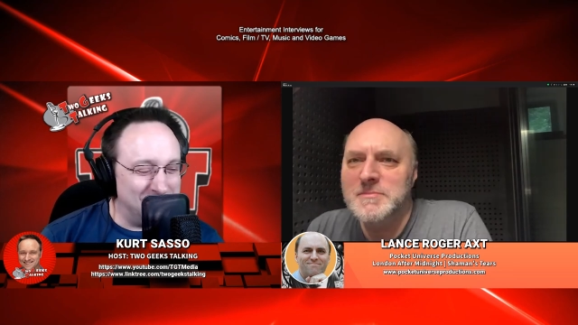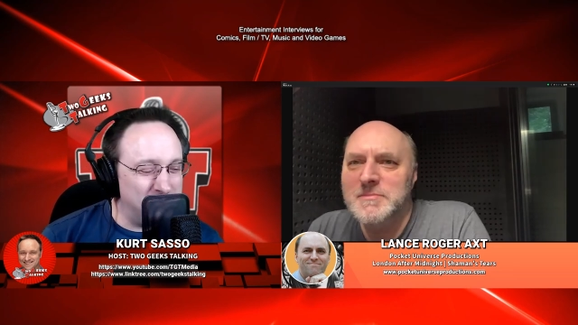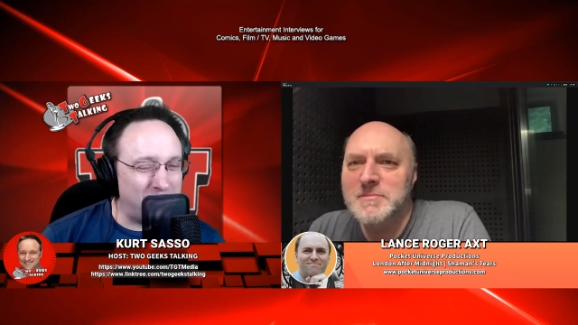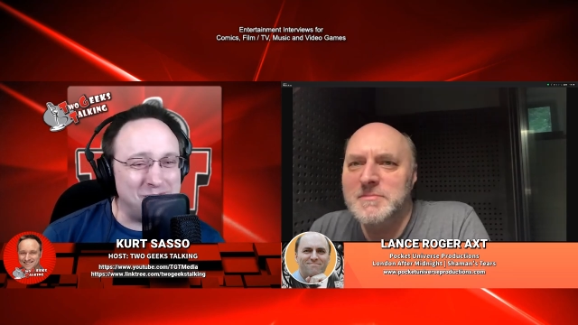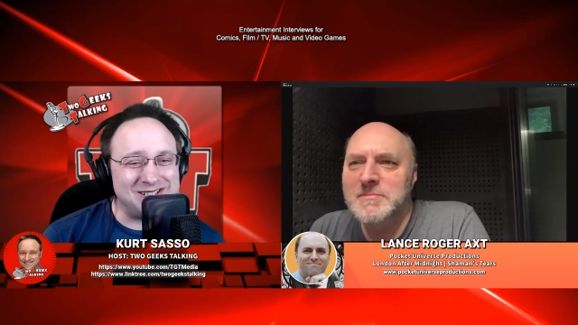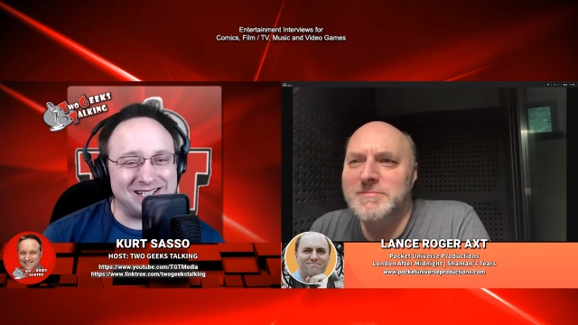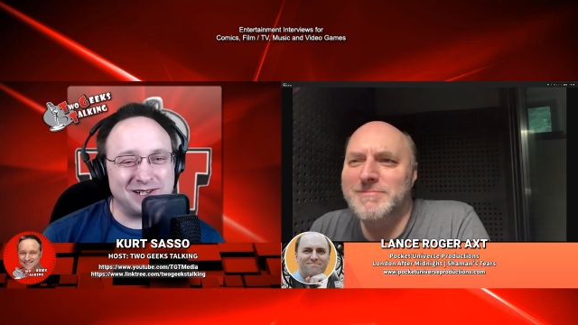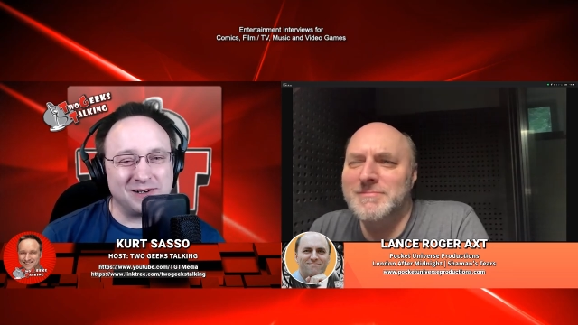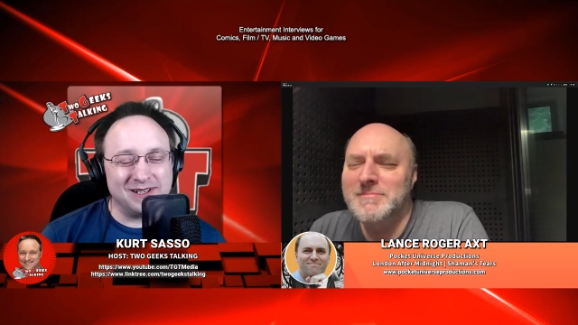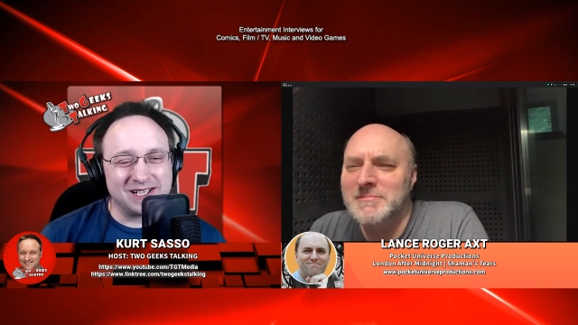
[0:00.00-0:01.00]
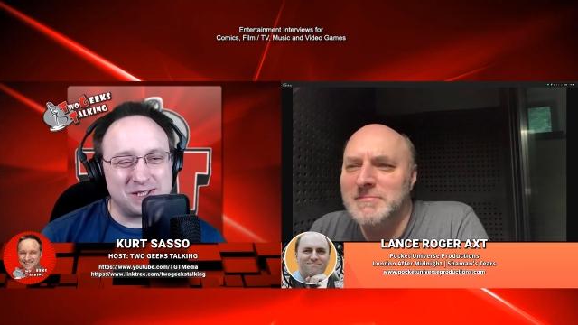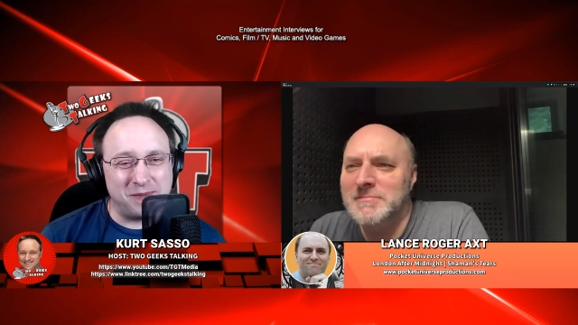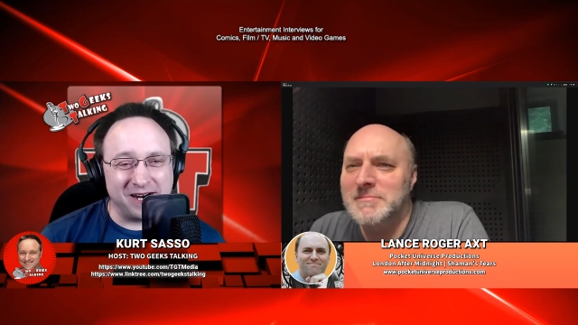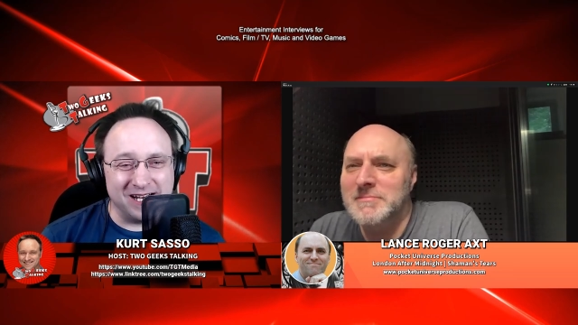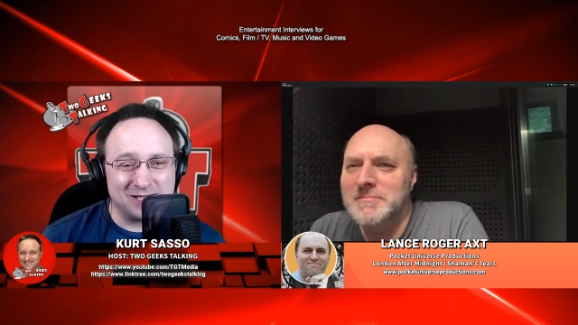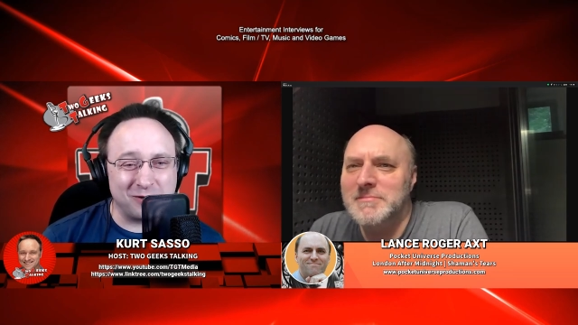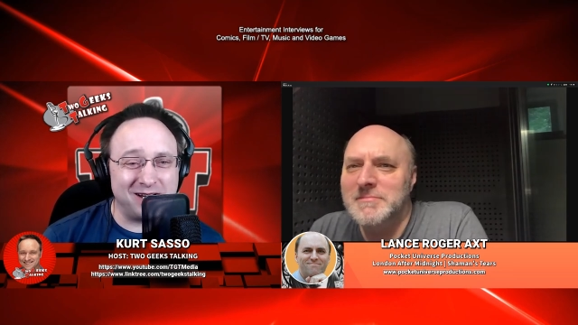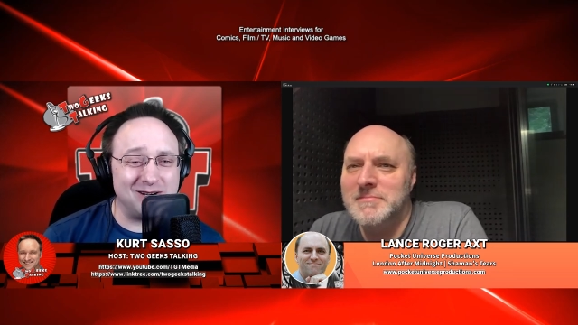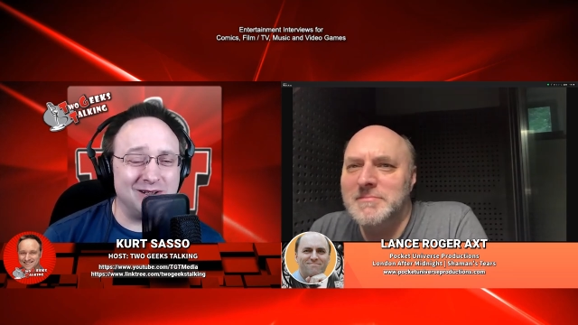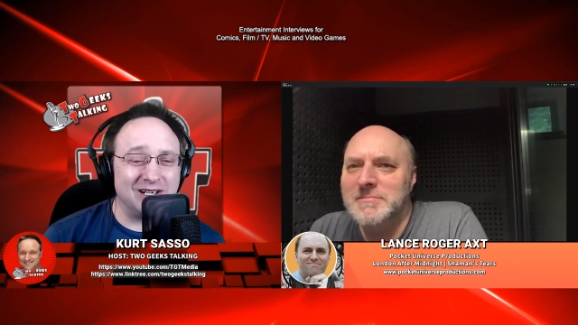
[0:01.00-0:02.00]
Speaker 1: What was an early experience where you
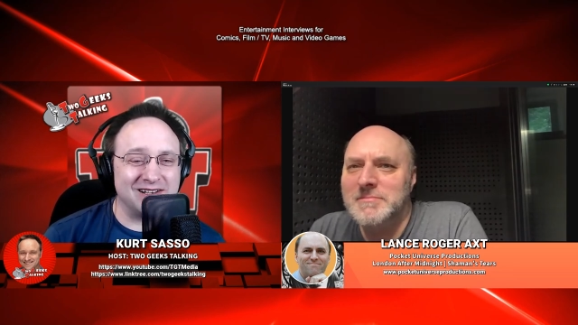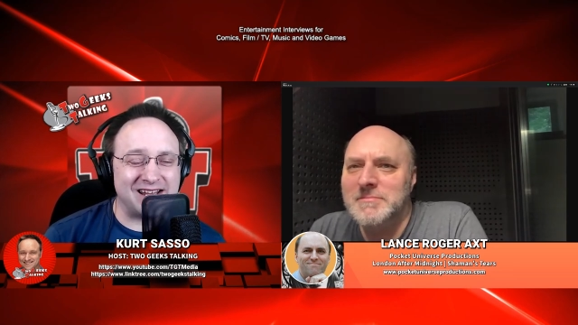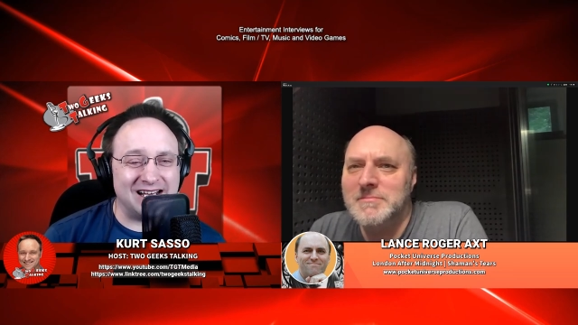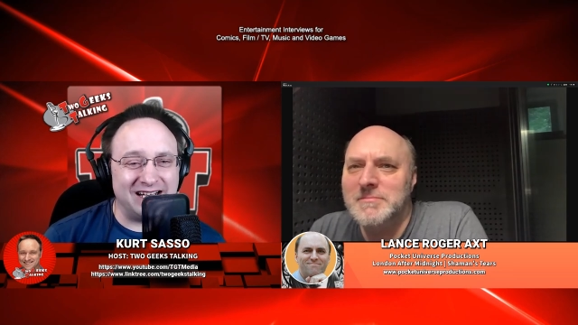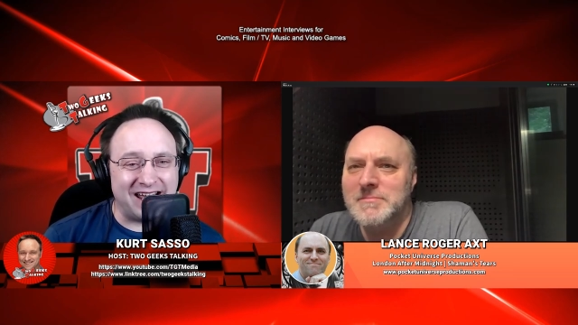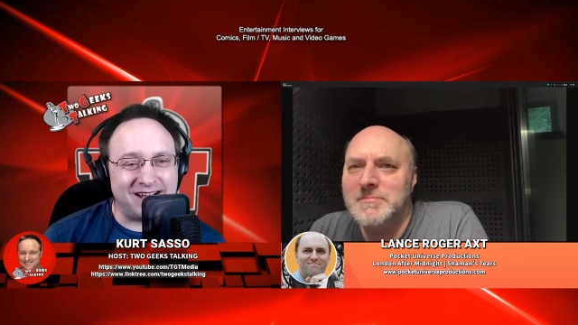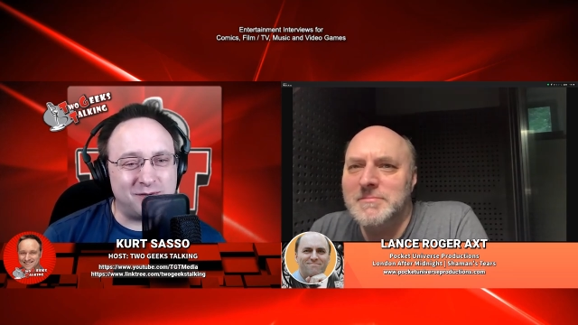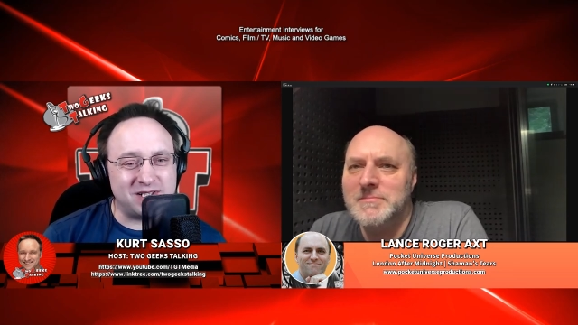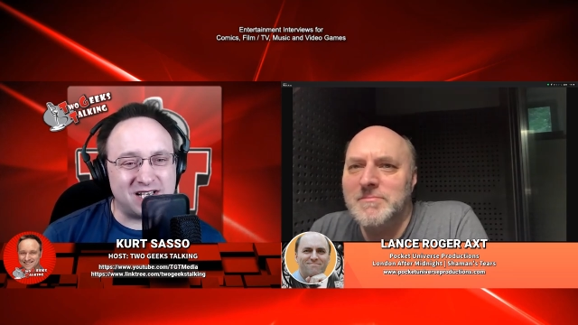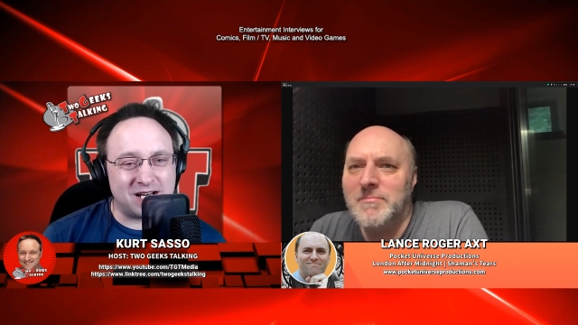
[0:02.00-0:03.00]
learned that language had